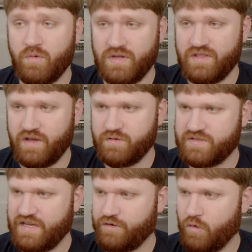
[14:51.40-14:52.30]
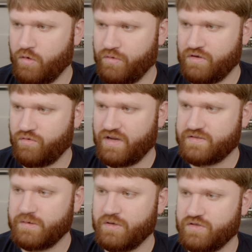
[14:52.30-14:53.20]
need the host header or redirect,
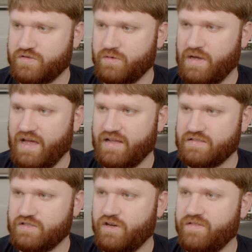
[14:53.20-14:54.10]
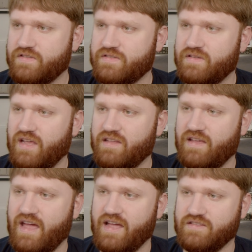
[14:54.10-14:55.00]
so we just do add service and
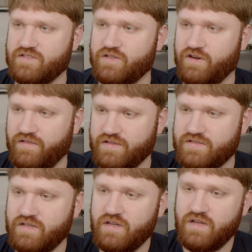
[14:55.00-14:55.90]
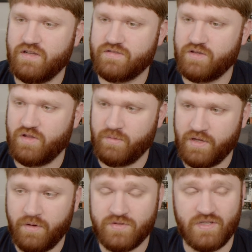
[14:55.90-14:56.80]
add service. So there we
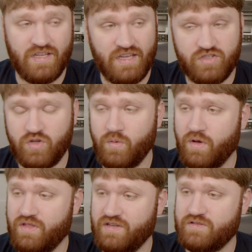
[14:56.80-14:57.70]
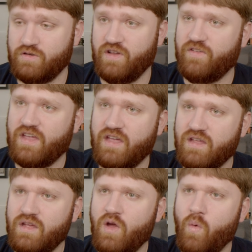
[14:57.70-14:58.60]
go. It's going to issue the certificate.
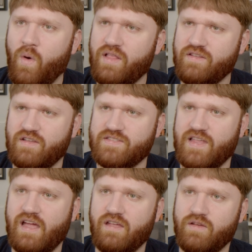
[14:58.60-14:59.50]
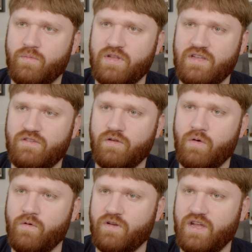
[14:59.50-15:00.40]
While it does that, we need to
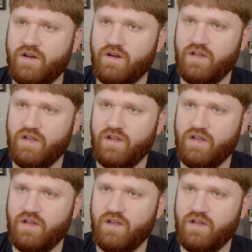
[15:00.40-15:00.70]
go over here